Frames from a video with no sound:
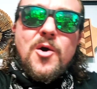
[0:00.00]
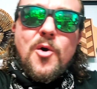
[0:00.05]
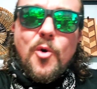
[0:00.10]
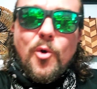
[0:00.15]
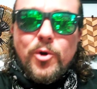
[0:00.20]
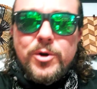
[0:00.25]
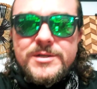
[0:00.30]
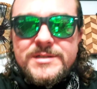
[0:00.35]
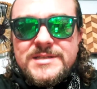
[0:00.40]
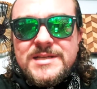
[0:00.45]

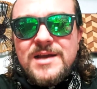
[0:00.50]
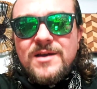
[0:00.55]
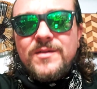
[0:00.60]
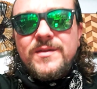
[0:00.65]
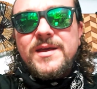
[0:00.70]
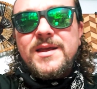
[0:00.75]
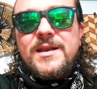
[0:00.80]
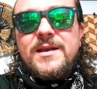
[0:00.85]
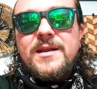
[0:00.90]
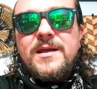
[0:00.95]
or
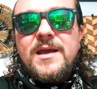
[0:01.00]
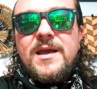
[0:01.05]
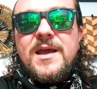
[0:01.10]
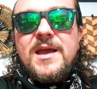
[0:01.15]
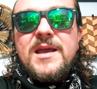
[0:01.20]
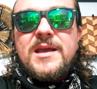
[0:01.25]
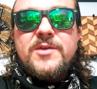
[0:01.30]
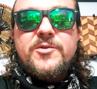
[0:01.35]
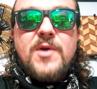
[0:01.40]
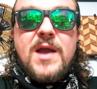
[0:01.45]
Dylan
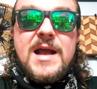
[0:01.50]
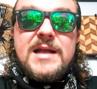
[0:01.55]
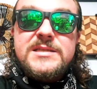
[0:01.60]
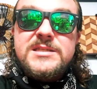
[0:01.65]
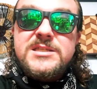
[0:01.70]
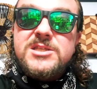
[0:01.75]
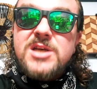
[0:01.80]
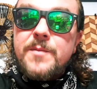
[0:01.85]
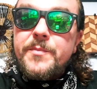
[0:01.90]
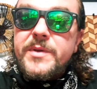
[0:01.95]
either had
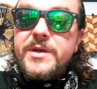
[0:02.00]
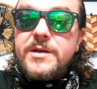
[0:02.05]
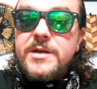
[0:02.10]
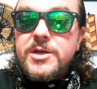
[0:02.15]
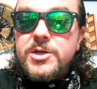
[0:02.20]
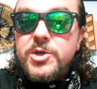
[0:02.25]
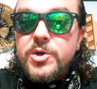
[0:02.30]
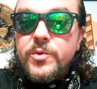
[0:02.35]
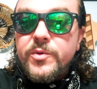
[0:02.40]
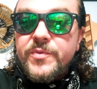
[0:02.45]
something to
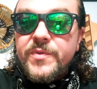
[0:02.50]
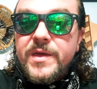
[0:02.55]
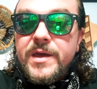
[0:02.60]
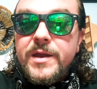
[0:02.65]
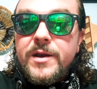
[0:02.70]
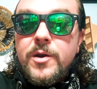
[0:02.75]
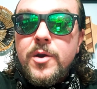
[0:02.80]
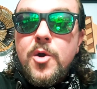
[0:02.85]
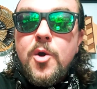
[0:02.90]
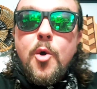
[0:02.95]
do with
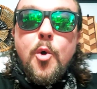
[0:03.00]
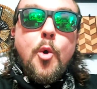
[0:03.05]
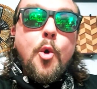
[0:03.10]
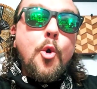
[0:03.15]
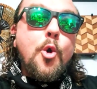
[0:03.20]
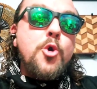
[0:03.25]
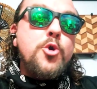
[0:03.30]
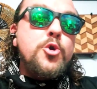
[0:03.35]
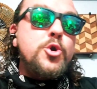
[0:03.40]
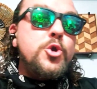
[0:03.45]
it
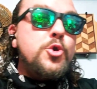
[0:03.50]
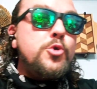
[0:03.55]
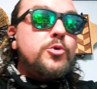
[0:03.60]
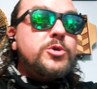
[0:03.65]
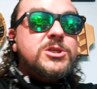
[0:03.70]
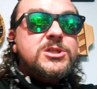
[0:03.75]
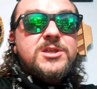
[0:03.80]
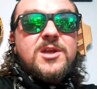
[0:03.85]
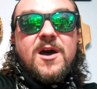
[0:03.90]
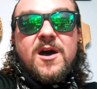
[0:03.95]
or new
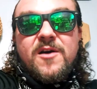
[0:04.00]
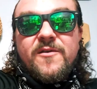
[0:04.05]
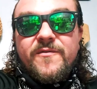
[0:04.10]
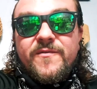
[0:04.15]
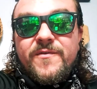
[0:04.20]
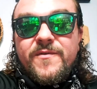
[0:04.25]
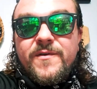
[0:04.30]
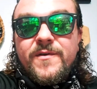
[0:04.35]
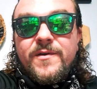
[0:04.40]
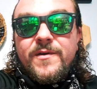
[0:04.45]

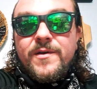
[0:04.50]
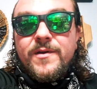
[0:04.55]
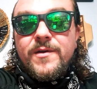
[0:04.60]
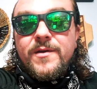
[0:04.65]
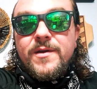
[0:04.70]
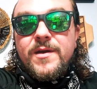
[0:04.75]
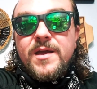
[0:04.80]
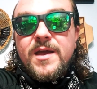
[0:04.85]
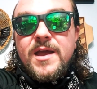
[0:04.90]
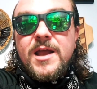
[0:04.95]
stuff.
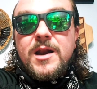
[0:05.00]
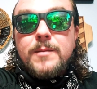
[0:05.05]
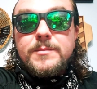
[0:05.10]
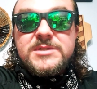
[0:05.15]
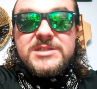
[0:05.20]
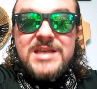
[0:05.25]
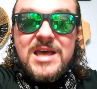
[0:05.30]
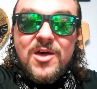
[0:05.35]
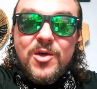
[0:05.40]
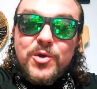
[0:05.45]
And I'm
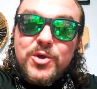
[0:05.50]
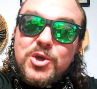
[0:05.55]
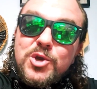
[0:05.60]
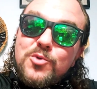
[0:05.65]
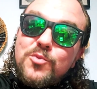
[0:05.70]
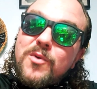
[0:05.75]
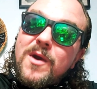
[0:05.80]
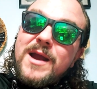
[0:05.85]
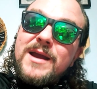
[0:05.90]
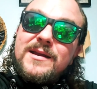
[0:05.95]
telling you
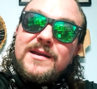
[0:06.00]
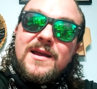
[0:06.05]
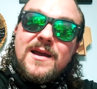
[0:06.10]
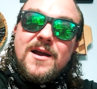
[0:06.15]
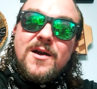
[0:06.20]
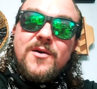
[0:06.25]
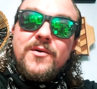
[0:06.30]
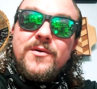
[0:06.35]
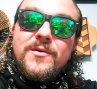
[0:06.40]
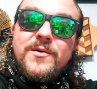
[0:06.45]
right
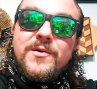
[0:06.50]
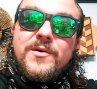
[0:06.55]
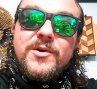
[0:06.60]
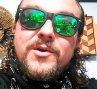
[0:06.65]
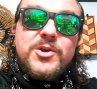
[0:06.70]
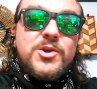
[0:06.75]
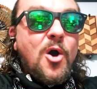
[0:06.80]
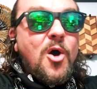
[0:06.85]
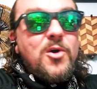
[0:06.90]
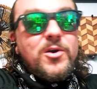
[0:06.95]
now,
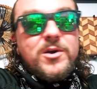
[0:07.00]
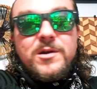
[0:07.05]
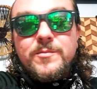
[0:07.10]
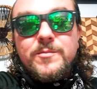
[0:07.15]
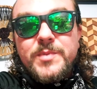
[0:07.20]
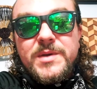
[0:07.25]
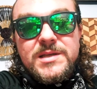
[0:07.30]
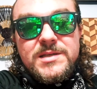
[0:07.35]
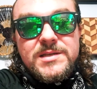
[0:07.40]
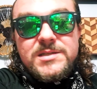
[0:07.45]
y'all gonna
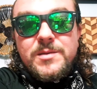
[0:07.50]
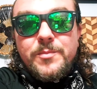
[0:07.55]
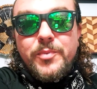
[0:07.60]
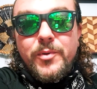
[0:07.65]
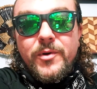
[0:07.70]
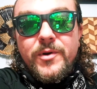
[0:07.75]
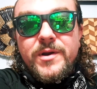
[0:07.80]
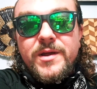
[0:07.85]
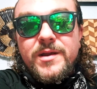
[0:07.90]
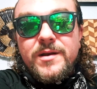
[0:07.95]
be
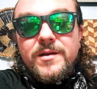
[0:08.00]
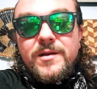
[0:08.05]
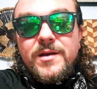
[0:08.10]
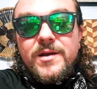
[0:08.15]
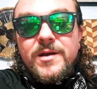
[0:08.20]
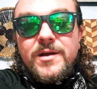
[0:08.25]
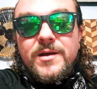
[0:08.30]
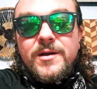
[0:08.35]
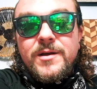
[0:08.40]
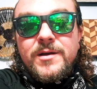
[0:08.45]
disappointed.
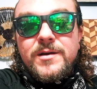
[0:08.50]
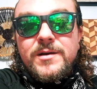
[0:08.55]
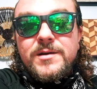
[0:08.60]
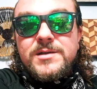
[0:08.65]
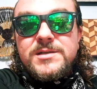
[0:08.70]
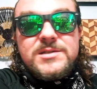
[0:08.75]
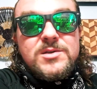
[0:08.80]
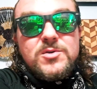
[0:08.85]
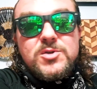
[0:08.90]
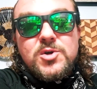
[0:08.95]

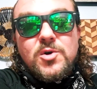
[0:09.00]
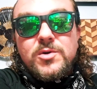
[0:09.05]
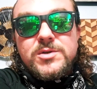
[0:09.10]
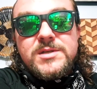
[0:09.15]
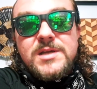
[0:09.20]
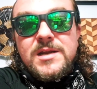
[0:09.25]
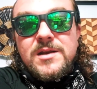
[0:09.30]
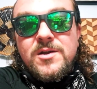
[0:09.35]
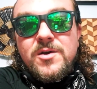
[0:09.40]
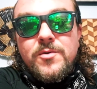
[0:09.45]
Cause those girls
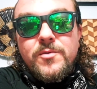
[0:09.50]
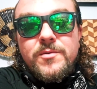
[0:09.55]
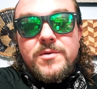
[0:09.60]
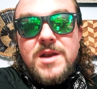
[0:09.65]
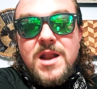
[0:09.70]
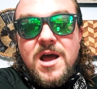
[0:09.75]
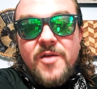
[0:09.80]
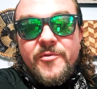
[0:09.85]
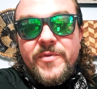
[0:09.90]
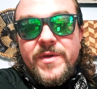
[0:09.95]
didn't know
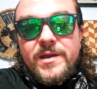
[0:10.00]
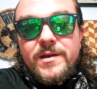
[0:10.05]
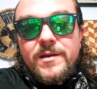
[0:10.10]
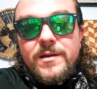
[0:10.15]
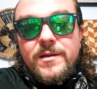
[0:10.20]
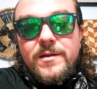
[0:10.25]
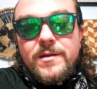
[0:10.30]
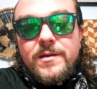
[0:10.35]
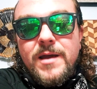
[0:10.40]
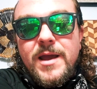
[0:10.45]
nothing.
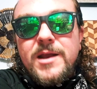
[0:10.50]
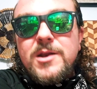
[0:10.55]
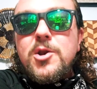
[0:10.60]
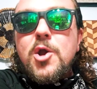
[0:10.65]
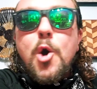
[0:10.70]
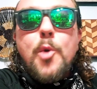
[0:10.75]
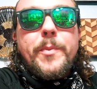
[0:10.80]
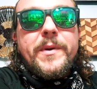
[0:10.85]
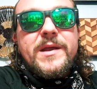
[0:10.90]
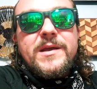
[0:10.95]
Ain't
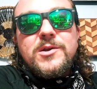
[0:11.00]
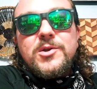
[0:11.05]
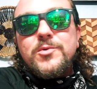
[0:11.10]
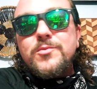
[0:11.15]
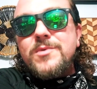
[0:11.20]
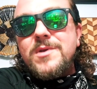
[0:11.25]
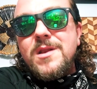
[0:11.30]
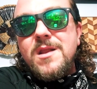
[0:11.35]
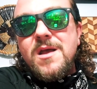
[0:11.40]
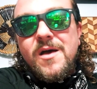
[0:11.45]
nobody knew
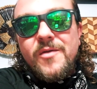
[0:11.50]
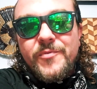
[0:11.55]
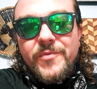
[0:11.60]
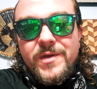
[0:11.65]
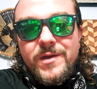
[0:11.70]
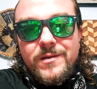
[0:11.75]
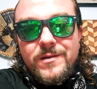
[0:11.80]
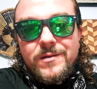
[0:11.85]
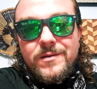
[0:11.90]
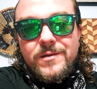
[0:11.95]

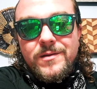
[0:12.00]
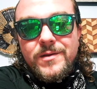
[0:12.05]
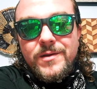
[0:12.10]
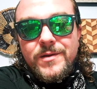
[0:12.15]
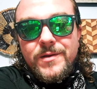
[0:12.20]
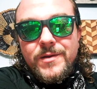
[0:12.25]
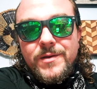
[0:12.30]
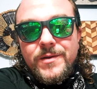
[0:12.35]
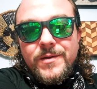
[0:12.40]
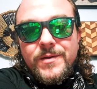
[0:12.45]
nothing.
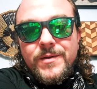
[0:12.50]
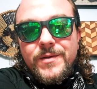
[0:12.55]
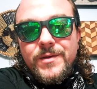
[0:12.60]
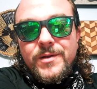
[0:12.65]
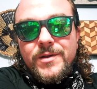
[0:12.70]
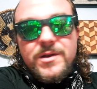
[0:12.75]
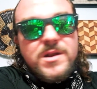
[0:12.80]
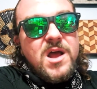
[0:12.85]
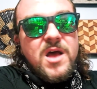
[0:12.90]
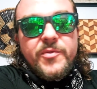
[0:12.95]

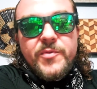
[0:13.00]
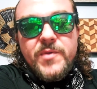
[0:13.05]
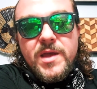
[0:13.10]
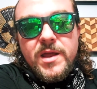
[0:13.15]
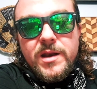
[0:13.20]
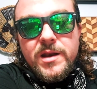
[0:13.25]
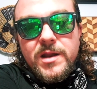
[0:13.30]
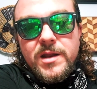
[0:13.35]
Nothing.